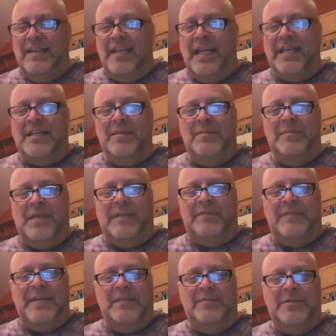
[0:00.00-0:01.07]
Like my
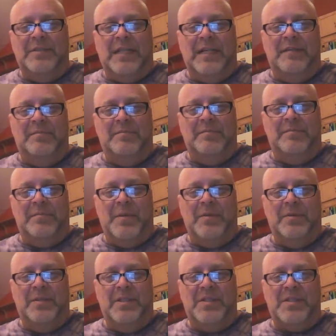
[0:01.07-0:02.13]
friend will get
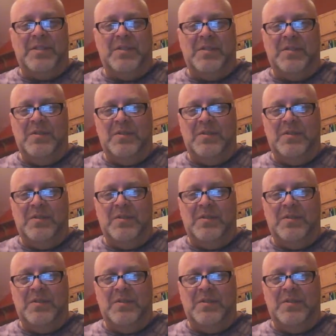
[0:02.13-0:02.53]
boneless,